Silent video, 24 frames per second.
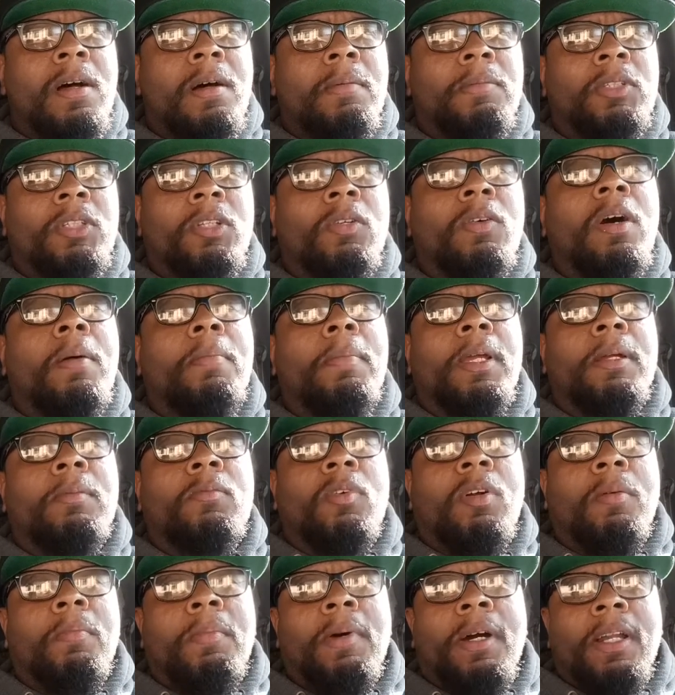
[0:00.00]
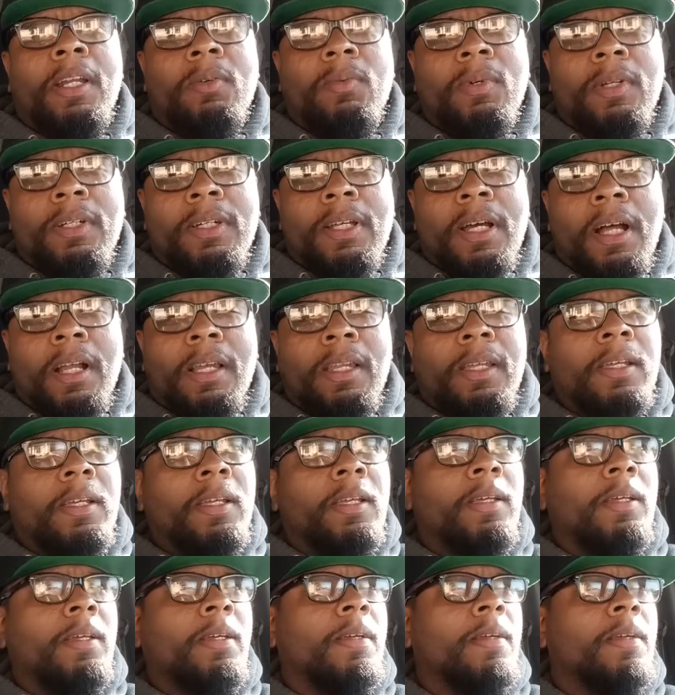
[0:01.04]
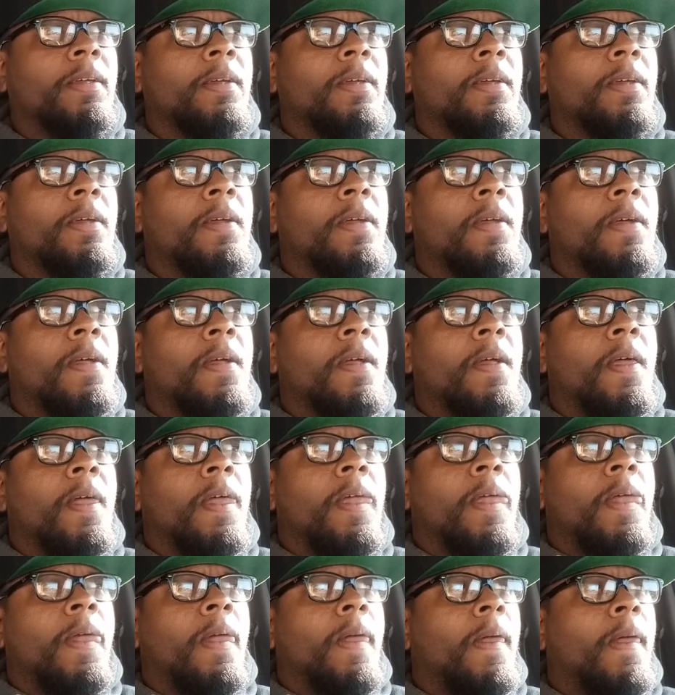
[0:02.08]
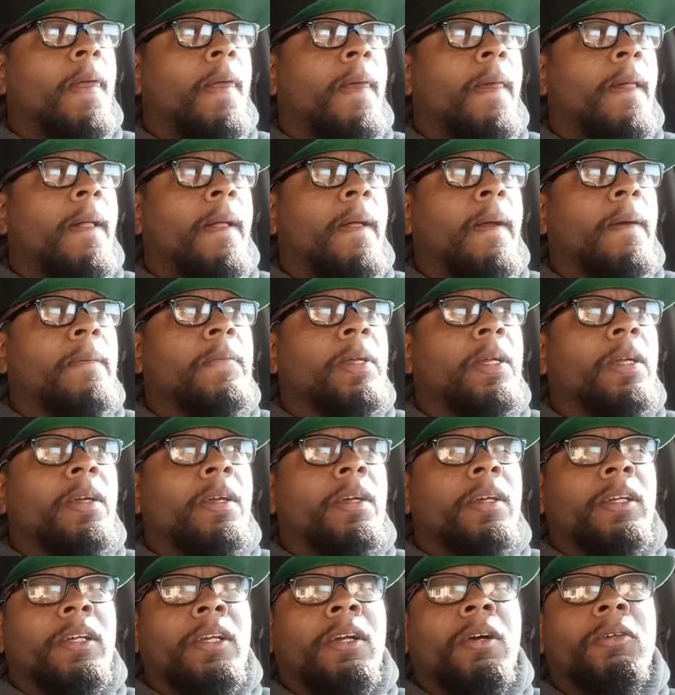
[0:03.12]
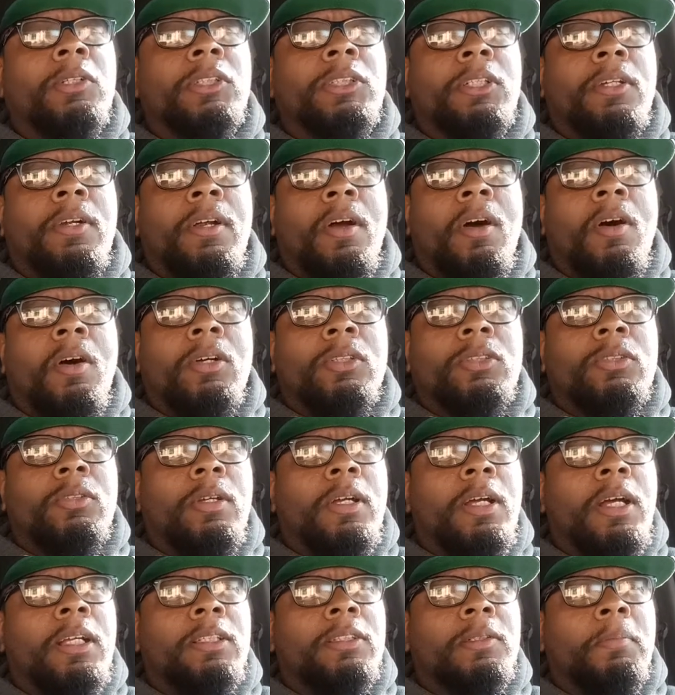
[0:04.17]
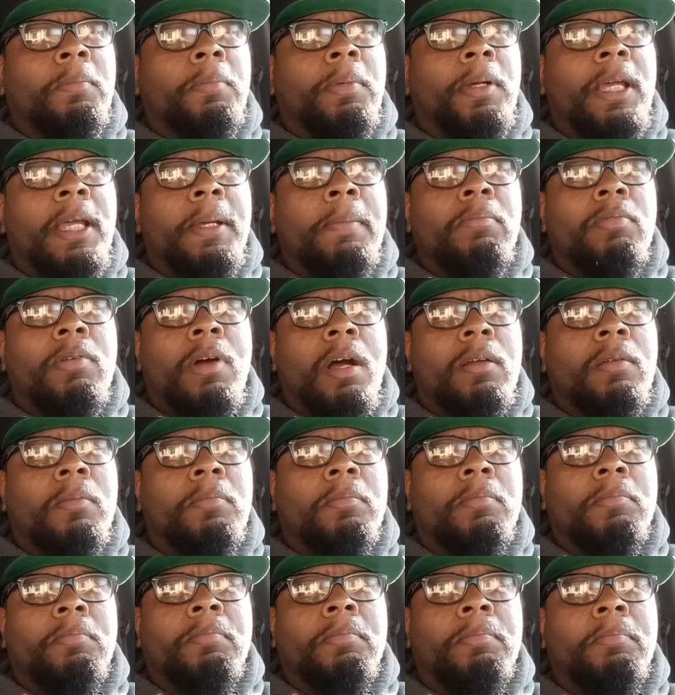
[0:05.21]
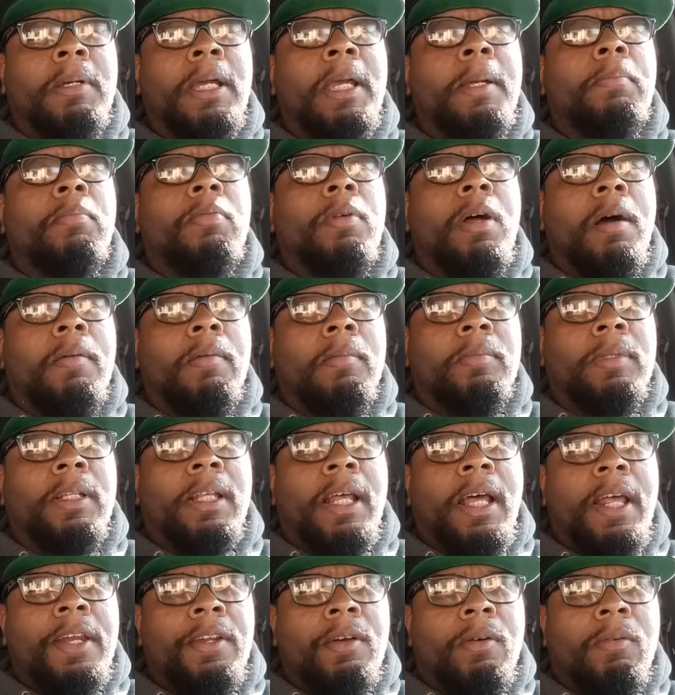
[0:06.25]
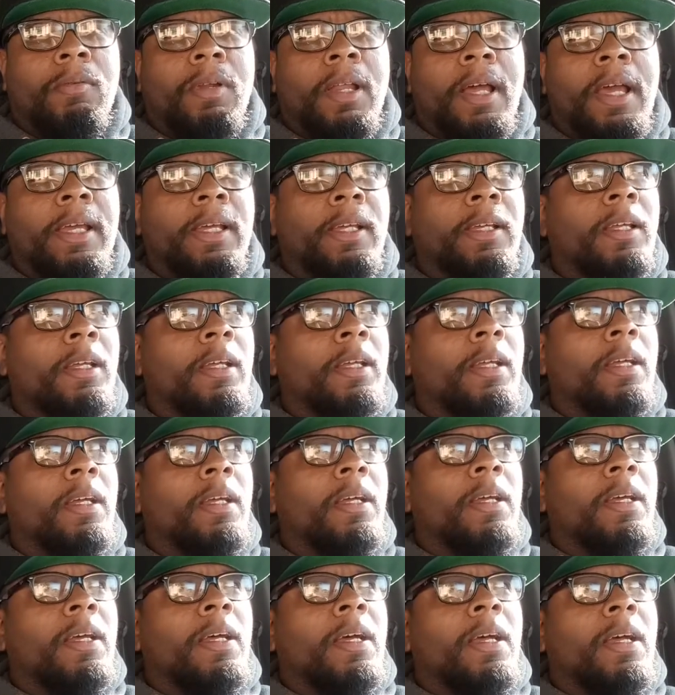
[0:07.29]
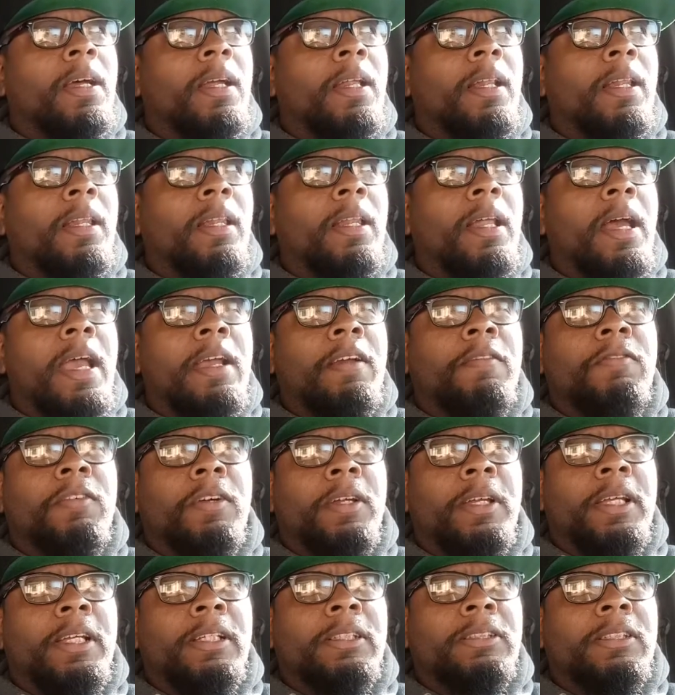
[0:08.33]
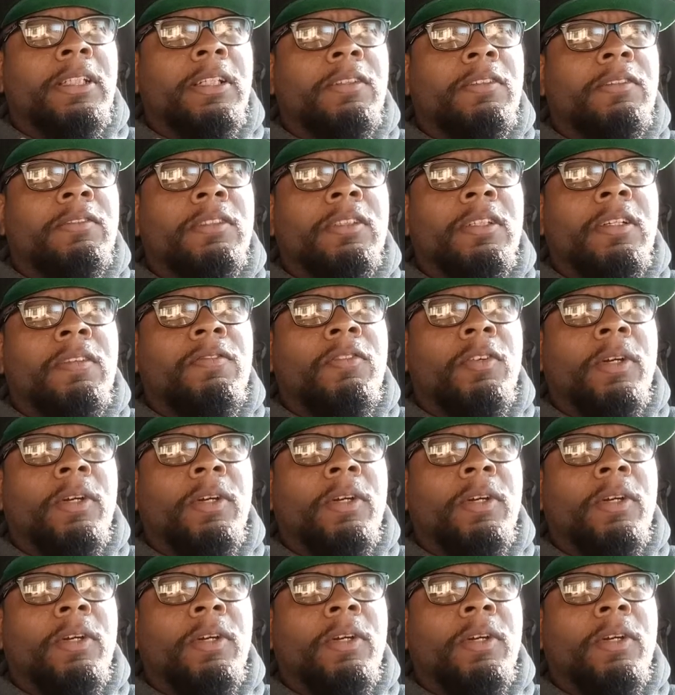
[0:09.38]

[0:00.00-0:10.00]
So I make more money with Dolly. Goshare also has a pay problem that I don't like. Like for instance,